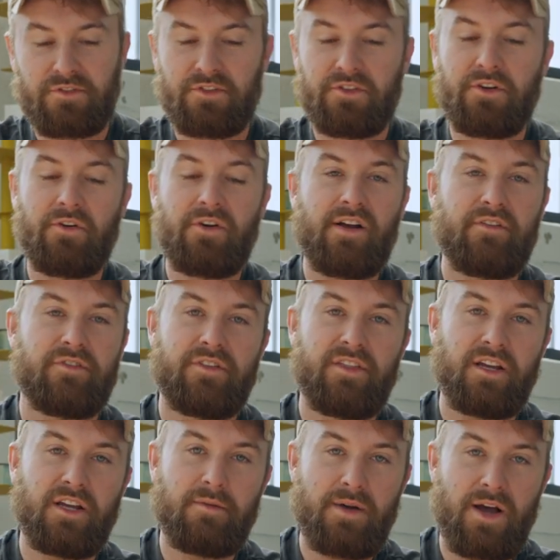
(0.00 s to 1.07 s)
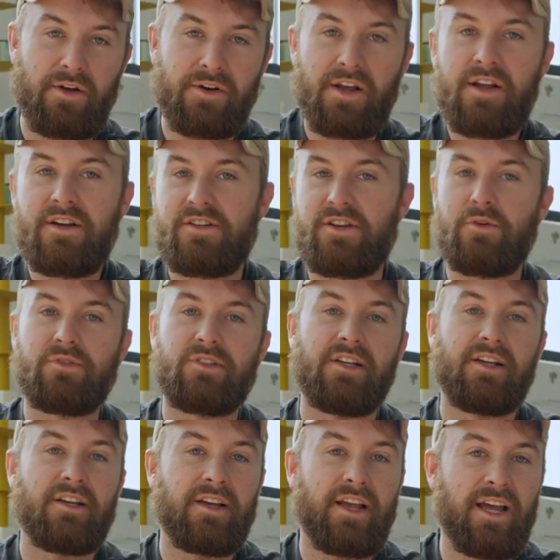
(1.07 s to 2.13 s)
so you don't have to think about
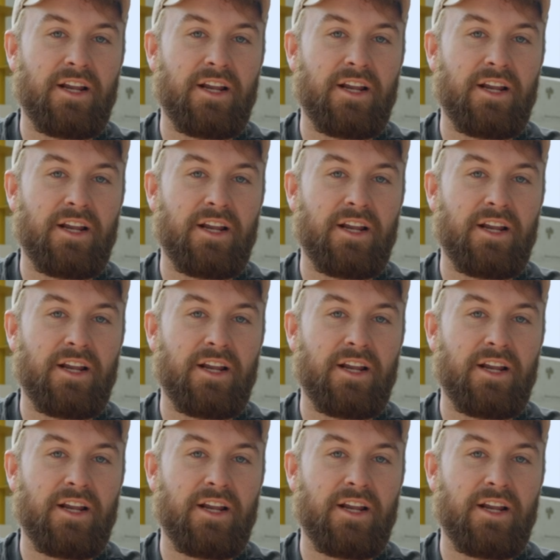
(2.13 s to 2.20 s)
dosing